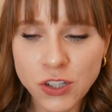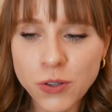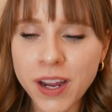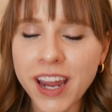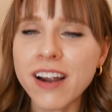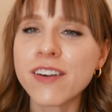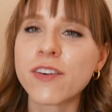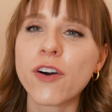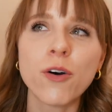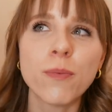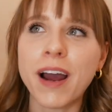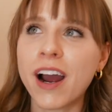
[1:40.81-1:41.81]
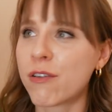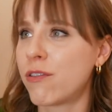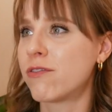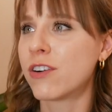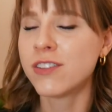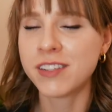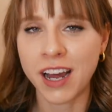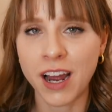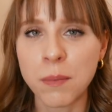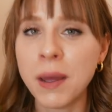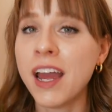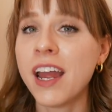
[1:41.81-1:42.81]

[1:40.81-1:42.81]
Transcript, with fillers: You can't go back, reverse time,